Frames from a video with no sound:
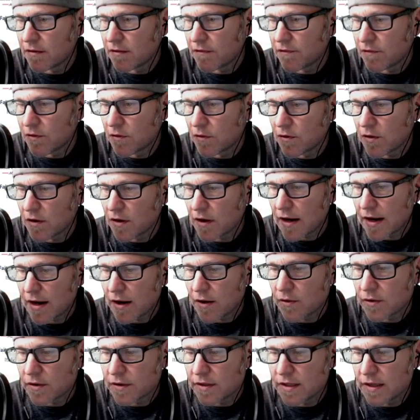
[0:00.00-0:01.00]
for
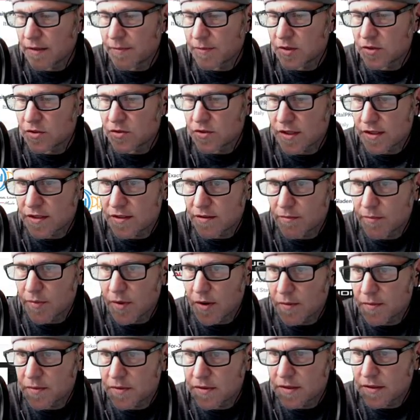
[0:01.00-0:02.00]
our demonstration
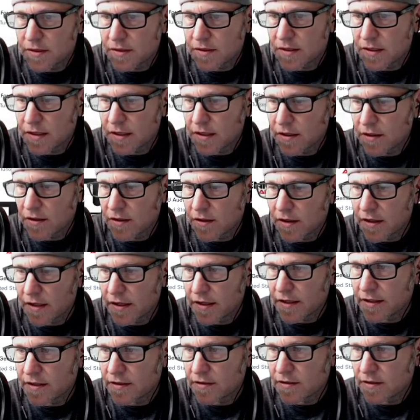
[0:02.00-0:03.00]
purposes here
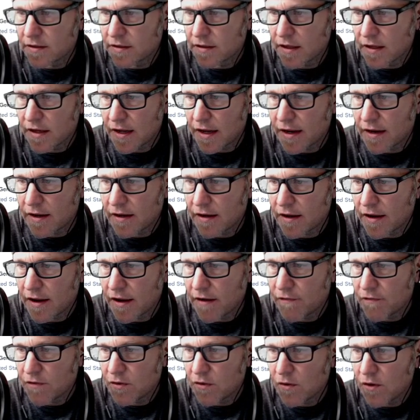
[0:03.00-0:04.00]
is, look at that,
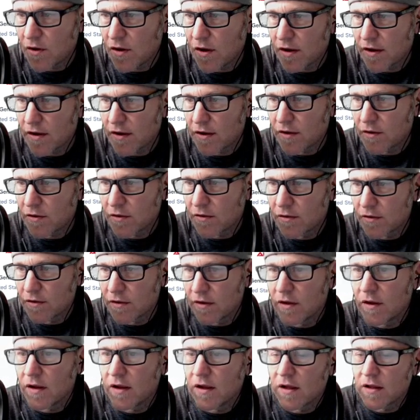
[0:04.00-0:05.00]
FU Audio.
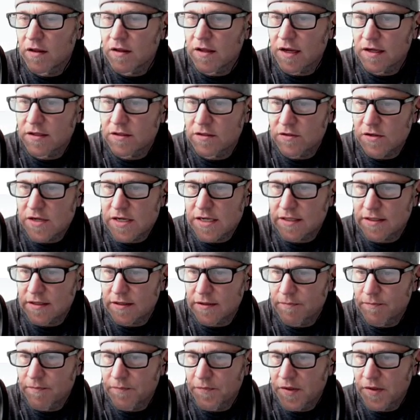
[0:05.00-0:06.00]
That's crazy.